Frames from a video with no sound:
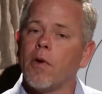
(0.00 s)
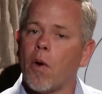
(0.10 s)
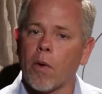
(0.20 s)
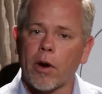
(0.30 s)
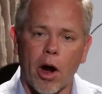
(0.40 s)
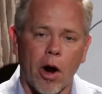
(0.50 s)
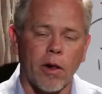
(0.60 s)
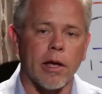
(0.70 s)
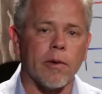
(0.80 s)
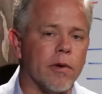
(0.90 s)
or in our
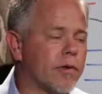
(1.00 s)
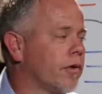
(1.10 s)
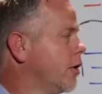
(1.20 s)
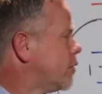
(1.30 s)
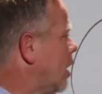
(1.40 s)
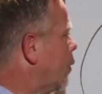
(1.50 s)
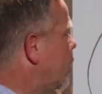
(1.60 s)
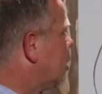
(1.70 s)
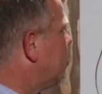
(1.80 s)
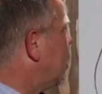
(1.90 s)
language, so that
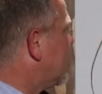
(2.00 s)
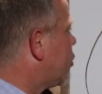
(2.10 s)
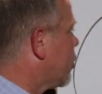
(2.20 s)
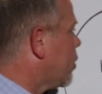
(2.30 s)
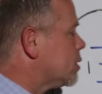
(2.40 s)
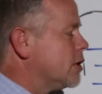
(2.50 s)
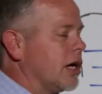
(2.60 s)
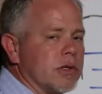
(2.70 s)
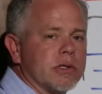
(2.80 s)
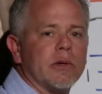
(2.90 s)
we can be the church,
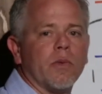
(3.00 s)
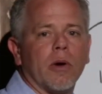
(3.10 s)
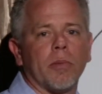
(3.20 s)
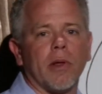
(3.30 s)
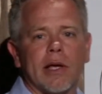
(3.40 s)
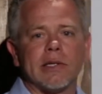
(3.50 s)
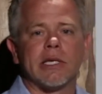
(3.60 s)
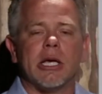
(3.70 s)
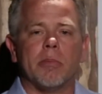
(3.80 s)
not just in one place,